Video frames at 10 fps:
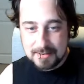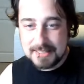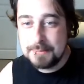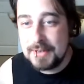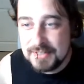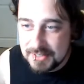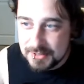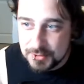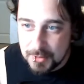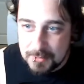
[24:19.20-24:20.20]
did the
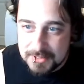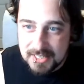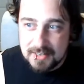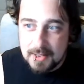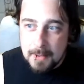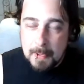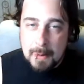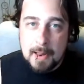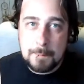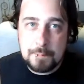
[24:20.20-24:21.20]
presentation. So when I was a kid,
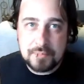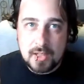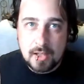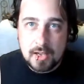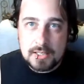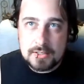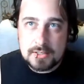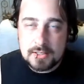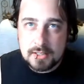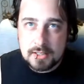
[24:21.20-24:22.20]
um, I used
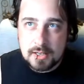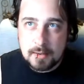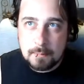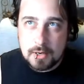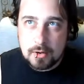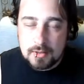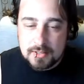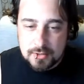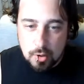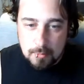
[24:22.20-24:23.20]
to um, go to the
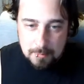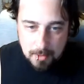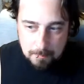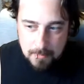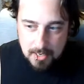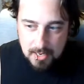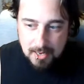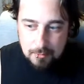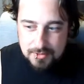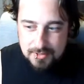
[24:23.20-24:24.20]
store with my mum.
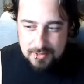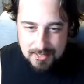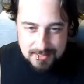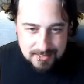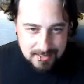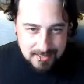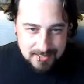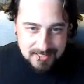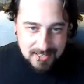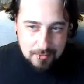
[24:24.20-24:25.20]
It was the
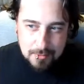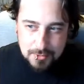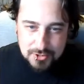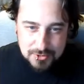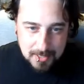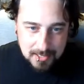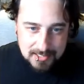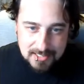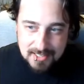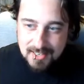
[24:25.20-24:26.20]
90s and everything was
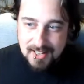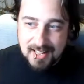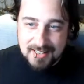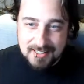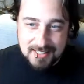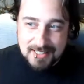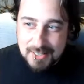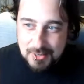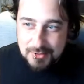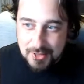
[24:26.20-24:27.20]
smelly and like
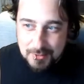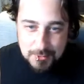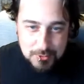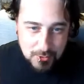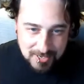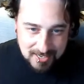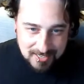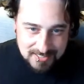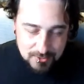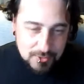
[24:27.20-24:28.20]
nothing was
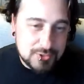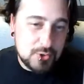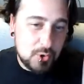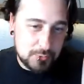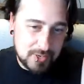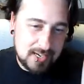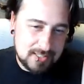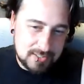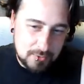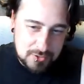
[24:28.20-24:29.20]
organized. All the stores were kind of like
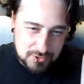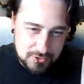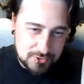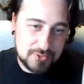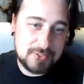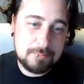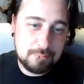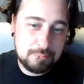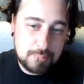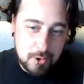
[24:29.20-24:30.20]
stuff was just
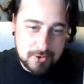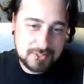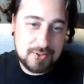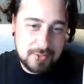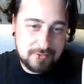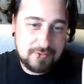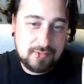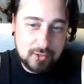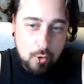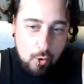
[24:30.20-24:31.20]
boxed on the
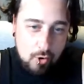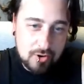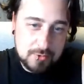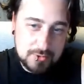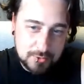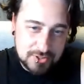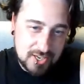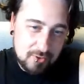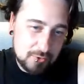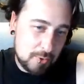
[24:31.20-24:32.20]
floor and there was no
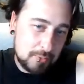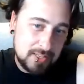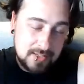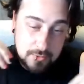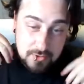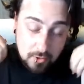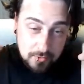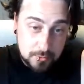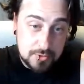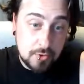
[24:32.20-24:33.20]
shelves properly and there was not
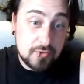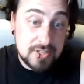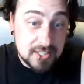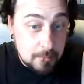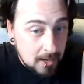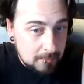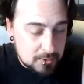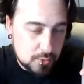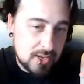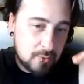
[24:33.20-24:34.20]
there was no freezer compartments
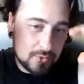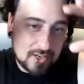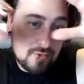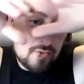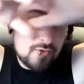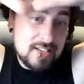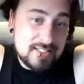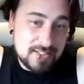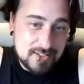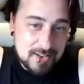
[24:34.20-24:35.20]
what you had was like a
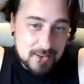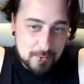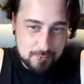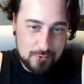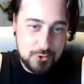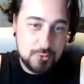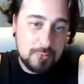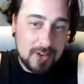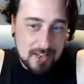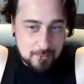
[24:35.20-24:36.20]
freezer
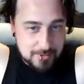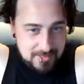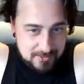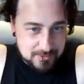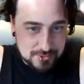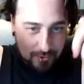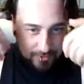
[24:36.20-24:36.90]
room within the store